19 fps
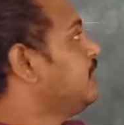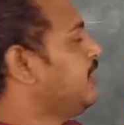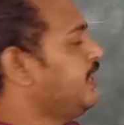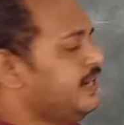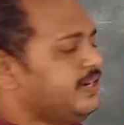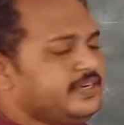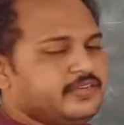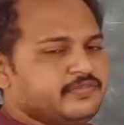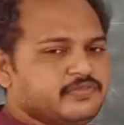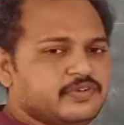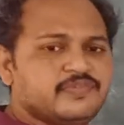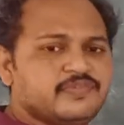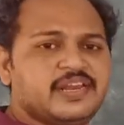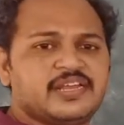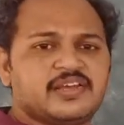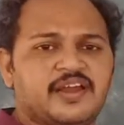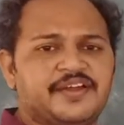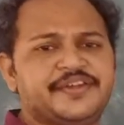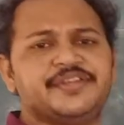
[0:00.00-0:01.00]
and we
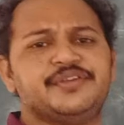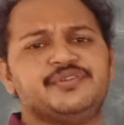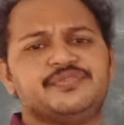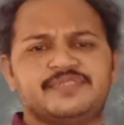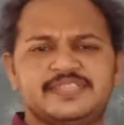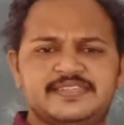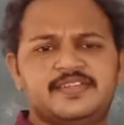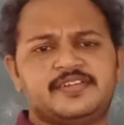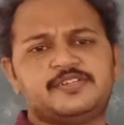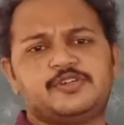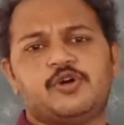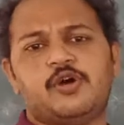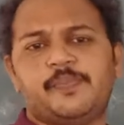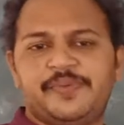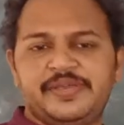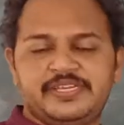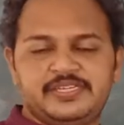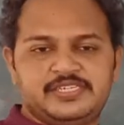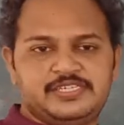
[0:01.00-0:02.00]
will continue with the
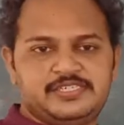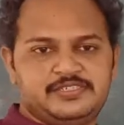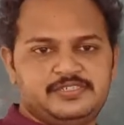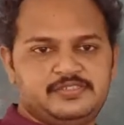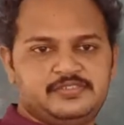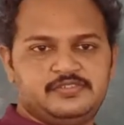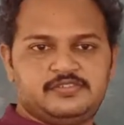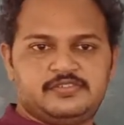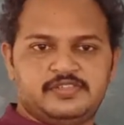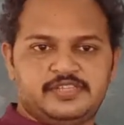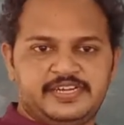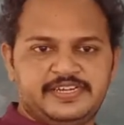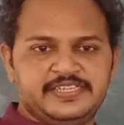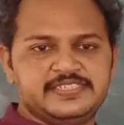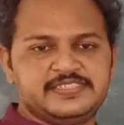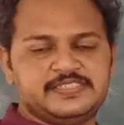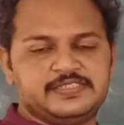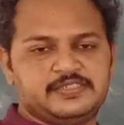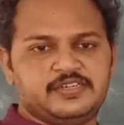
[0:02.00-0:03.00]
topic. So that
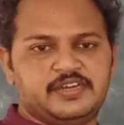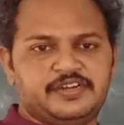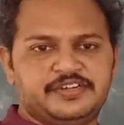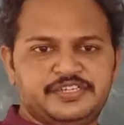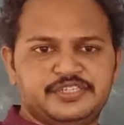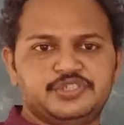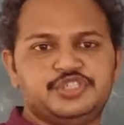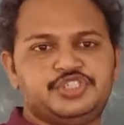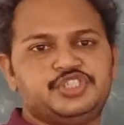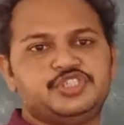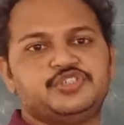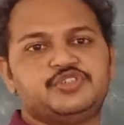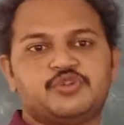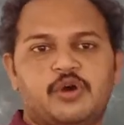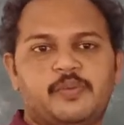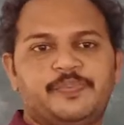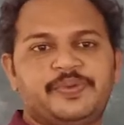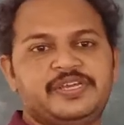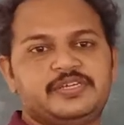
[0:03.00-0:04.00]
is a continuation
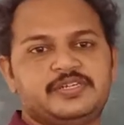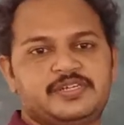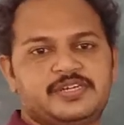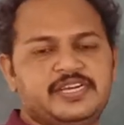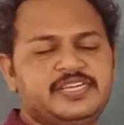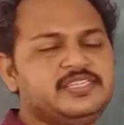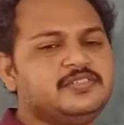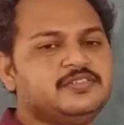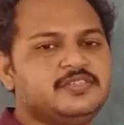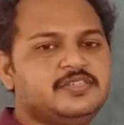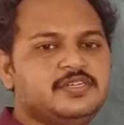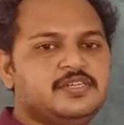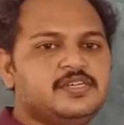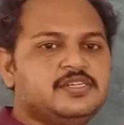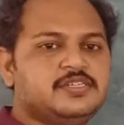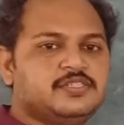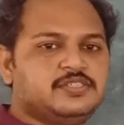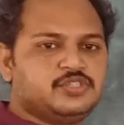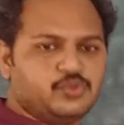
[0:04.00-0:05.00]
topic, right?
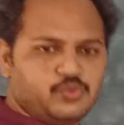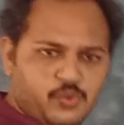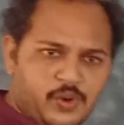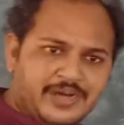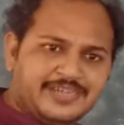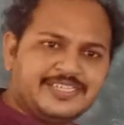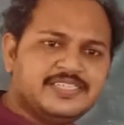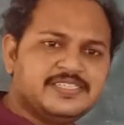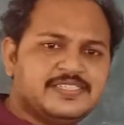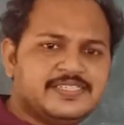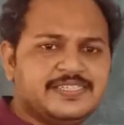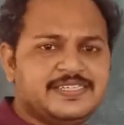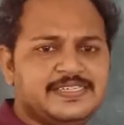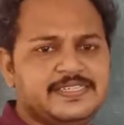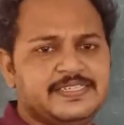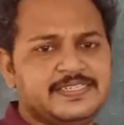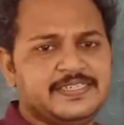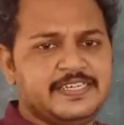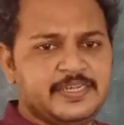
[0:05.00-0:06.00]
So what I
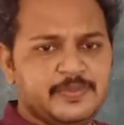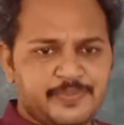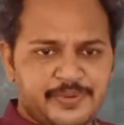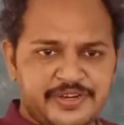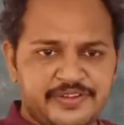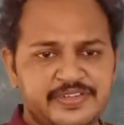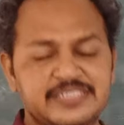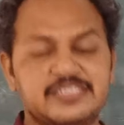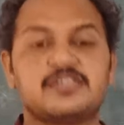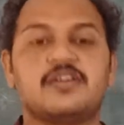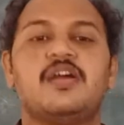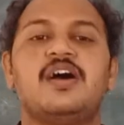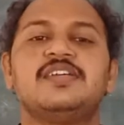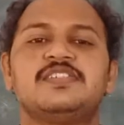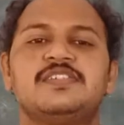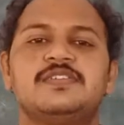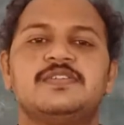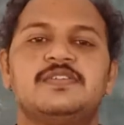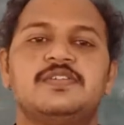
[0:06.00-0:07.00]
said in previous
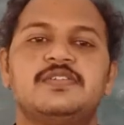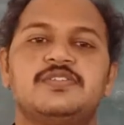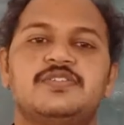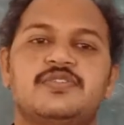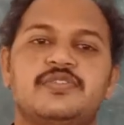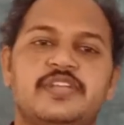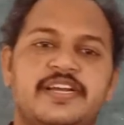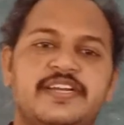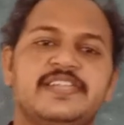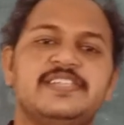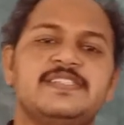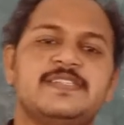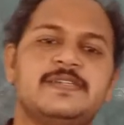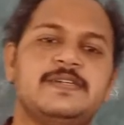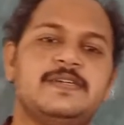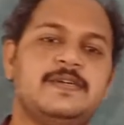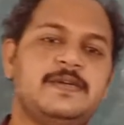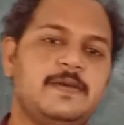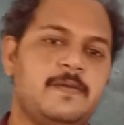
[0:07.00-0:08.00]
class, so that is,
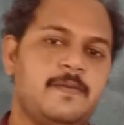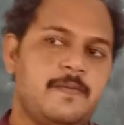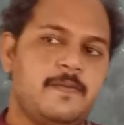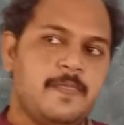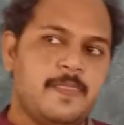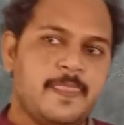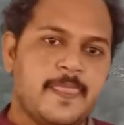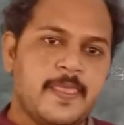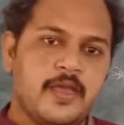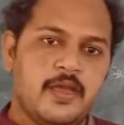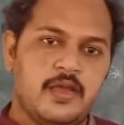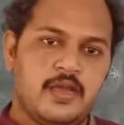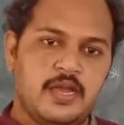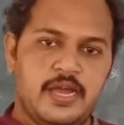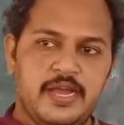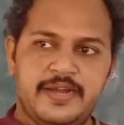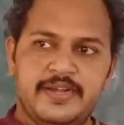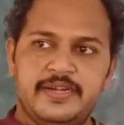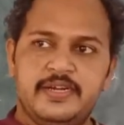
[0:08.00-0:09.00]

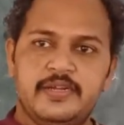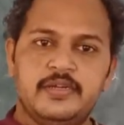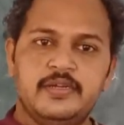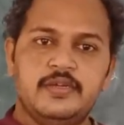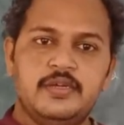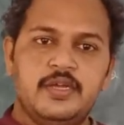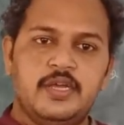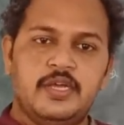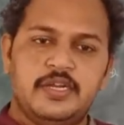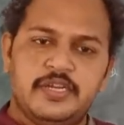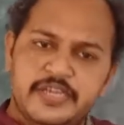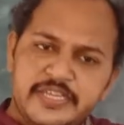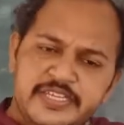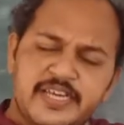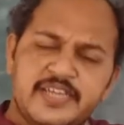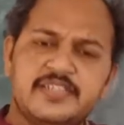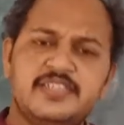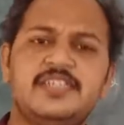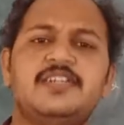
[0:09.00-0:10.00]
and
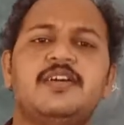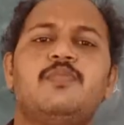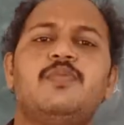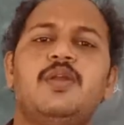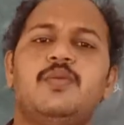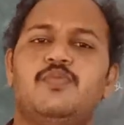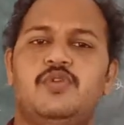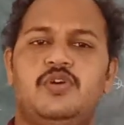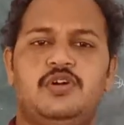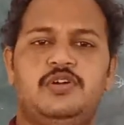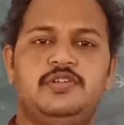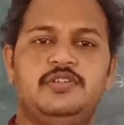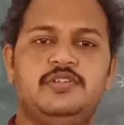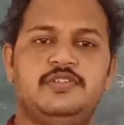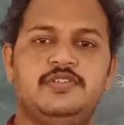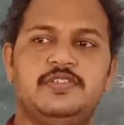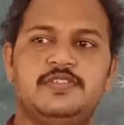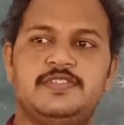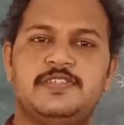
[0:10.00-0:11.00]
near the double bond,
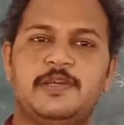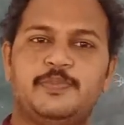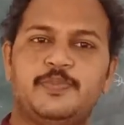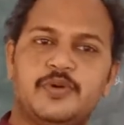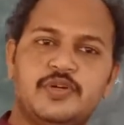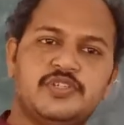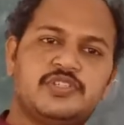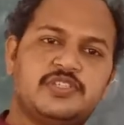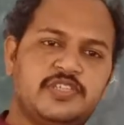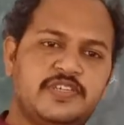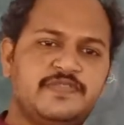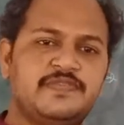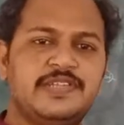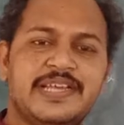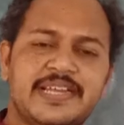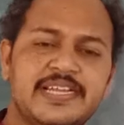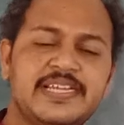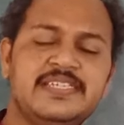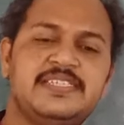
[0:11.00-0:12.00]
suppose if
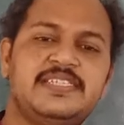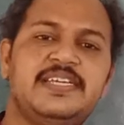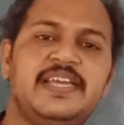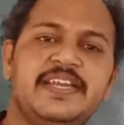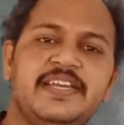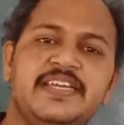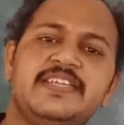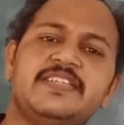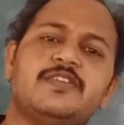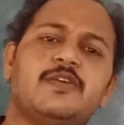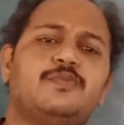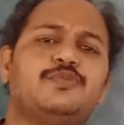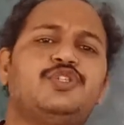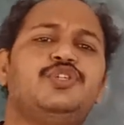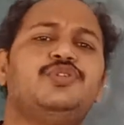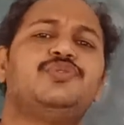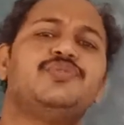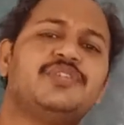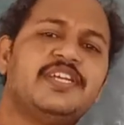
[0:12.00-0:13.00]
there is any
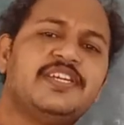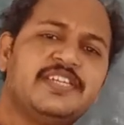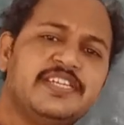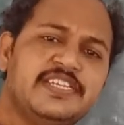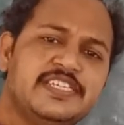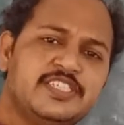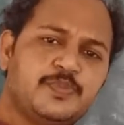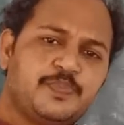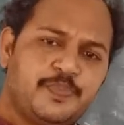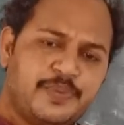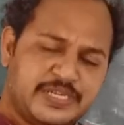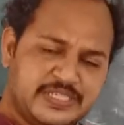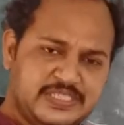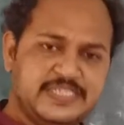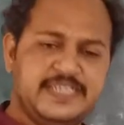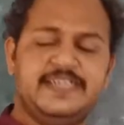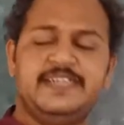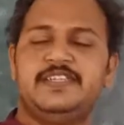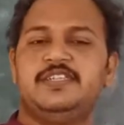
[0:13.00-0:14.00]
substituent is
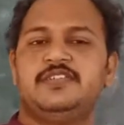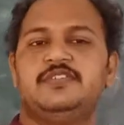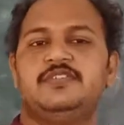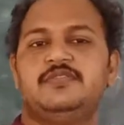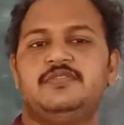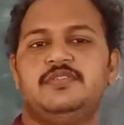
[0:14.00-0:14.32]
present,